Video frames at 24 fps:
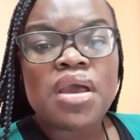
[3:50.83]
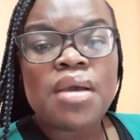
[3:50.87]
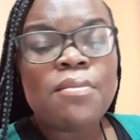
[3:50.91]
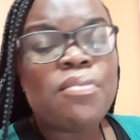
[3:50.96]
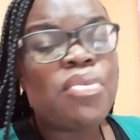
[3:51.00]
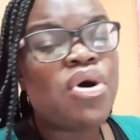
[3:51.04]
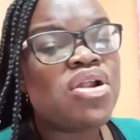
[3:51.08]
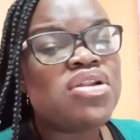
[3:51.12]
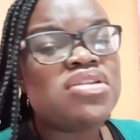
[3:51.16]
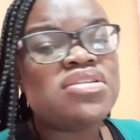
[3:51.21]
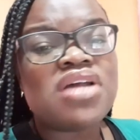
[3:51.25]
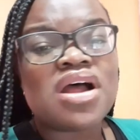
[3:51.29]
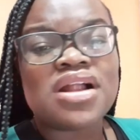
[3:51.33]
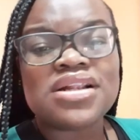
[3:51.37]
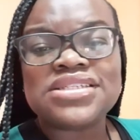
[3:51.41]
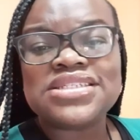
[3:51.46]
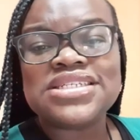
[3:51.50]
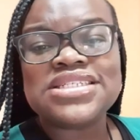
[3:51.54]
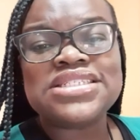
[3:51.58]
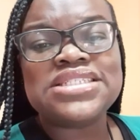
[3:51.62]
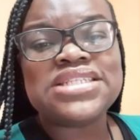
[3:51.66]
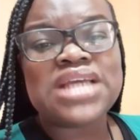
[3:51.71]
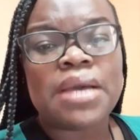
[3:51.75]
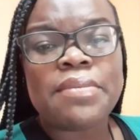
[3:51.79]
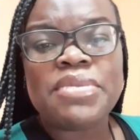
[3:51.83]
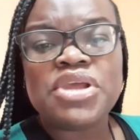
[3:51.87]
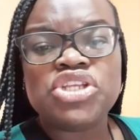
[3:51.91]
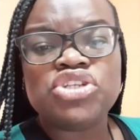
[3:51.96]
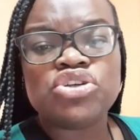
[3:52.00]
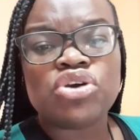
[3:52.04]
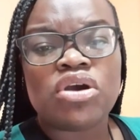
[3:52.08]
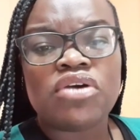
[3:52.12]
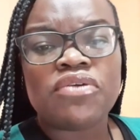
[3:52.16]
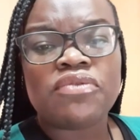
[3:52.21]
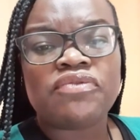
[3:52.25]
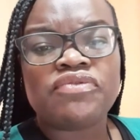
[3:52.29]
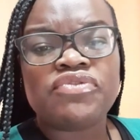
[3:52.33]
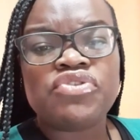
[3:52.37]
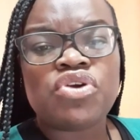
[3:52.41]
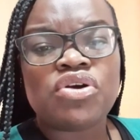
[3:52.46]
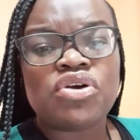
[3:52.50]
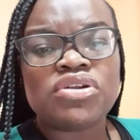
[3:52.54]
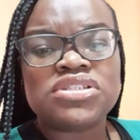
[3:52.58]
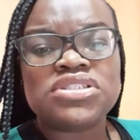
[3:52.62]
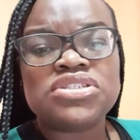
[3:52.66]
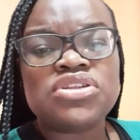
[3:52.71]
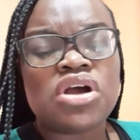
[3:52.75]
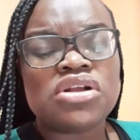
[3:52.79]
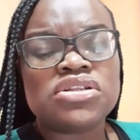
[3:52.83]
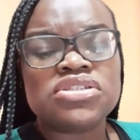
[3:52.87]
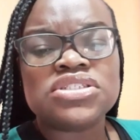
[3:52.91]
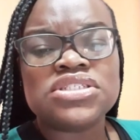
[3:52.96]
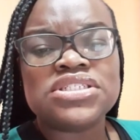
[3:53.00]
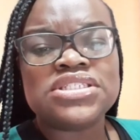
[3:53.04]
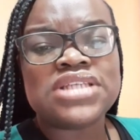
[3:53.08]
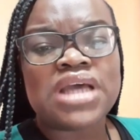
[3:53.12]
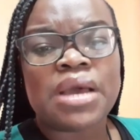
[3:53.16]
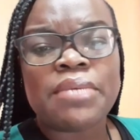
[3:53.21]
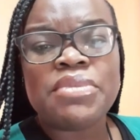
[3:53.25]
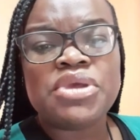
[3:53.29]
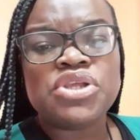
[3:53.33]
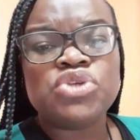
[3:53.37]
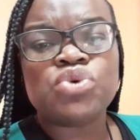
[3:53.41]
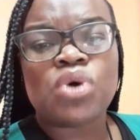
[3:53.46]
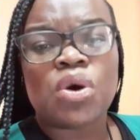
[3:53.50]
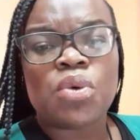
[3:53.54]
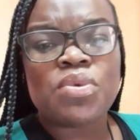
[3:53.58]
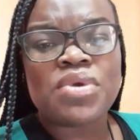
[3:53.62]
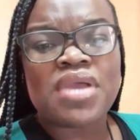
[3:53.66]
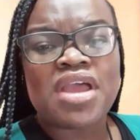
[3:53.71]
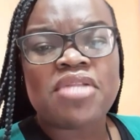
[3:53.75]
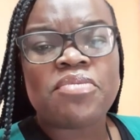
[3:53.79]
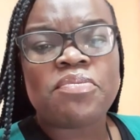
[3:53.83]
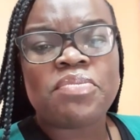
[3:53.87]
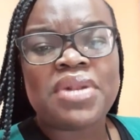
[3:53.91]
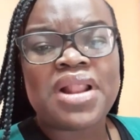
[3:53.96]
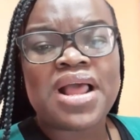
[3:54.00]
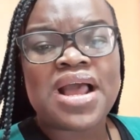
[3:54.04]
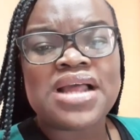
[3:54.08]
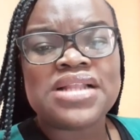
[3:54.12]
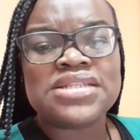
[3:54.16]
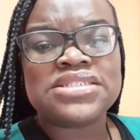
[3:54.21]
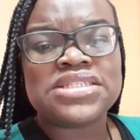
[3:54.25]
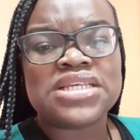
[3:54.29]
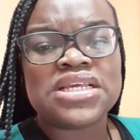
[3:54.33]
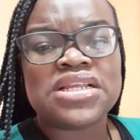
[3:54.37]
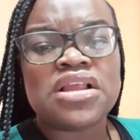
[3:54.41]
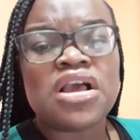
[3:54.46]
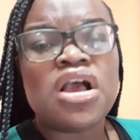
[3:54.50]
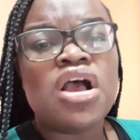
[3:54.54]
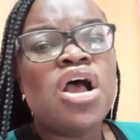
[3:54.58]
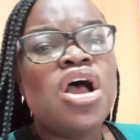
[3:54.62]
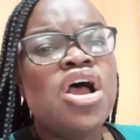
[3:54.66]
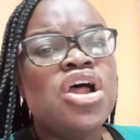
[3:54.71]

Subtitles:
but not to damage not to damage what we had planted,